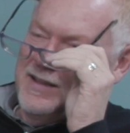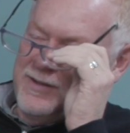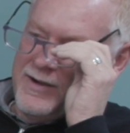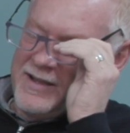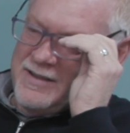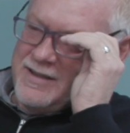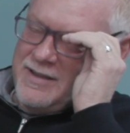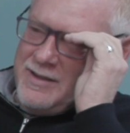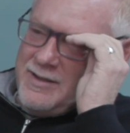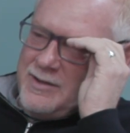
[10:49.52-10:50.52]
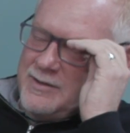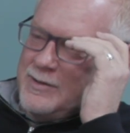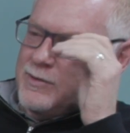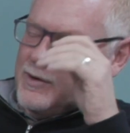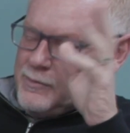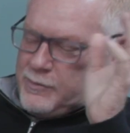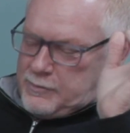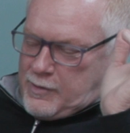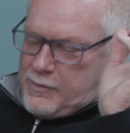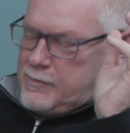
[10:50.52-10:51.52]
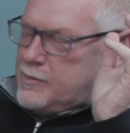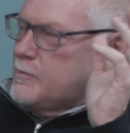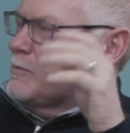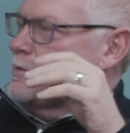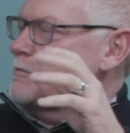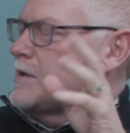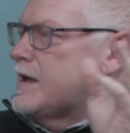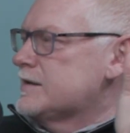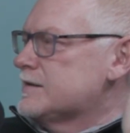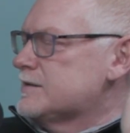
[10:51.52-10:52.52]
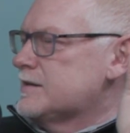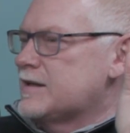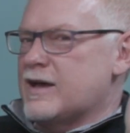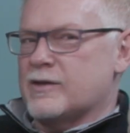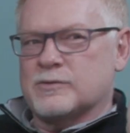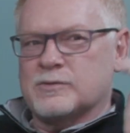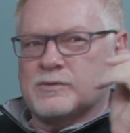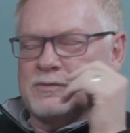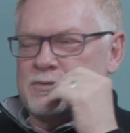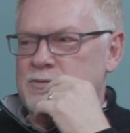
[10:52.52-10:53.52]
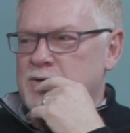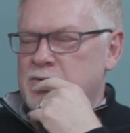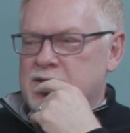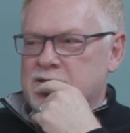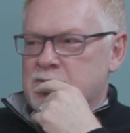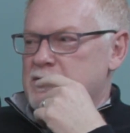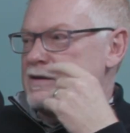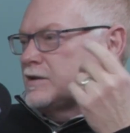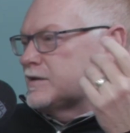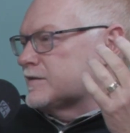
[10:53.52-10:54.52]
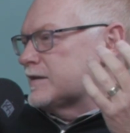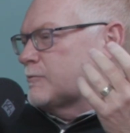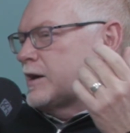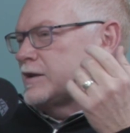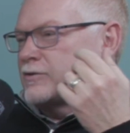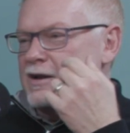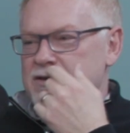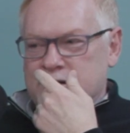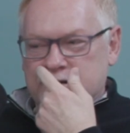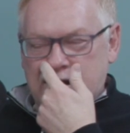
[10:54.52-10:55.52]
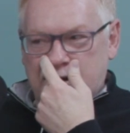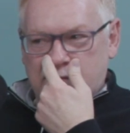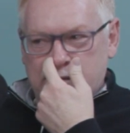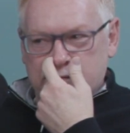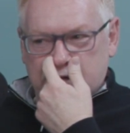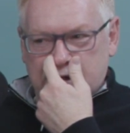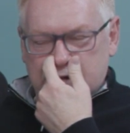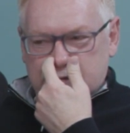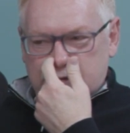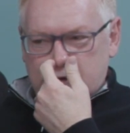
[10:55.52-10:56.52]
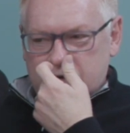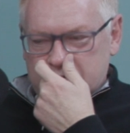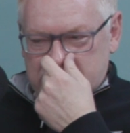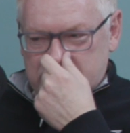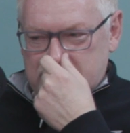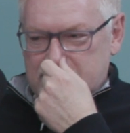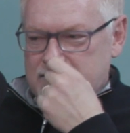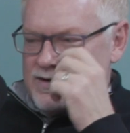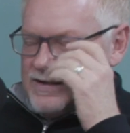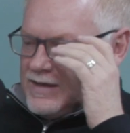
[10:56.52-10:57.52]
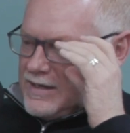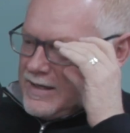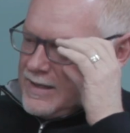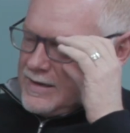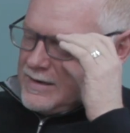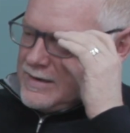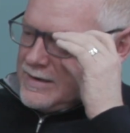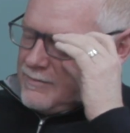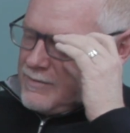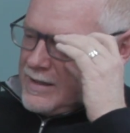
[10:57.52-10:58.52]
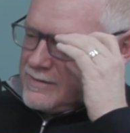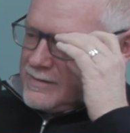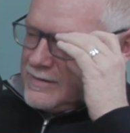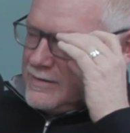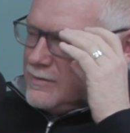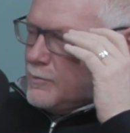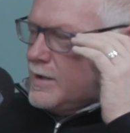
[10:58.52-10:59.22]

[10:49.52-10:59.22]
Anyway, the service was over. We went back. The house was we were we were living in a single wide trailer at the time, right beside the church and the evangelist and his